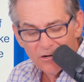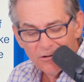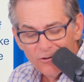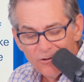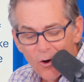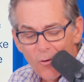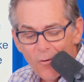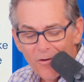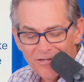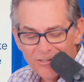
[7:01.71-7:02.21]

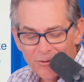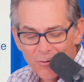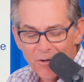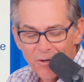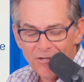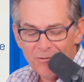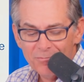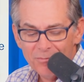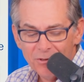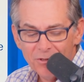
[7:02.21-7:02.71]
no one is
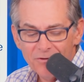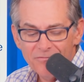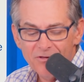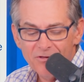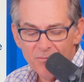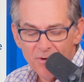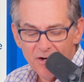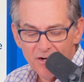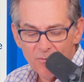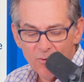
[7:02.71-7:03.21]
going to believe
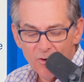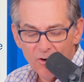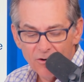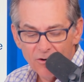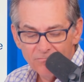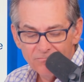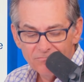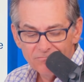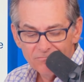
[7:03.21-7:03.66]
them anymore.